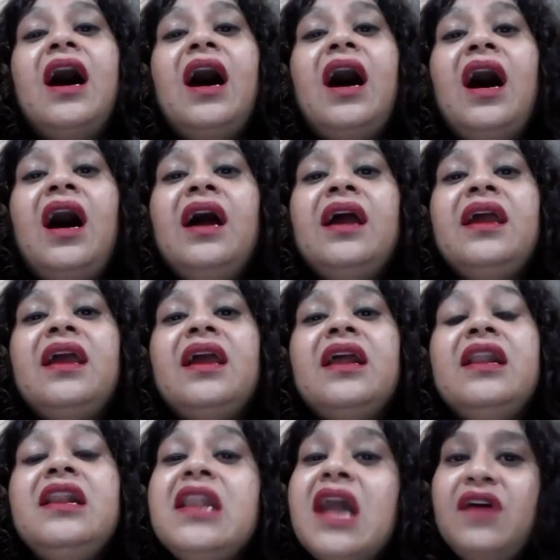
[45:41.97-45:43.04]
I
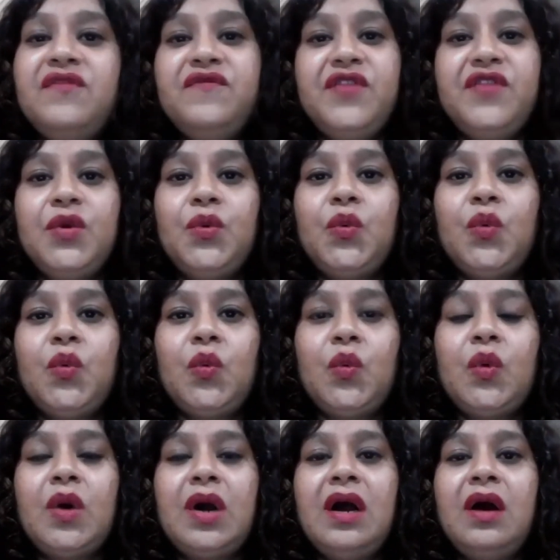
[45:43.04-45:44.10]
love you,
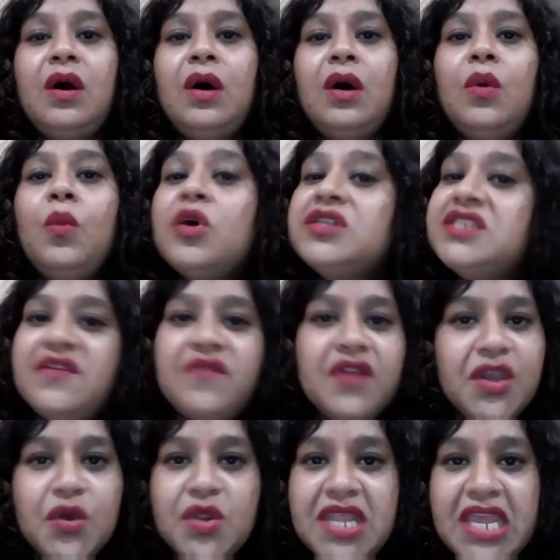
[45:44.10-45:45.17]
whatever
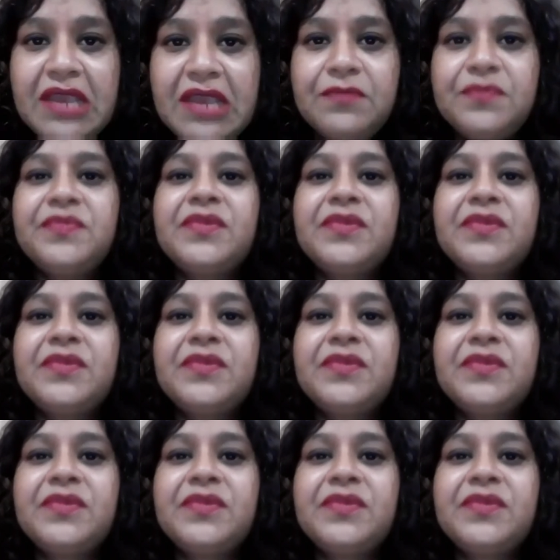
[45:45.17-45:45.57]
your name.